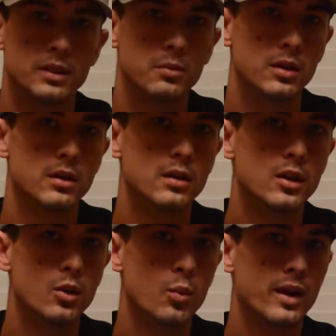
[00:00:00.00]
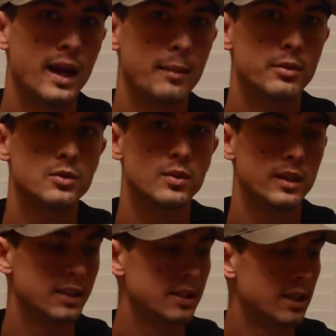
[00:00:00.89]
what happens
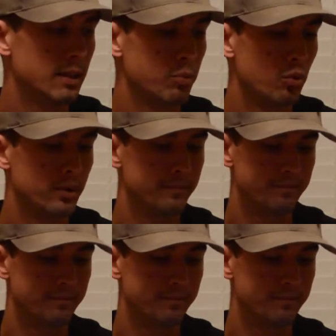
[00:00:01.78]
when I get to that point.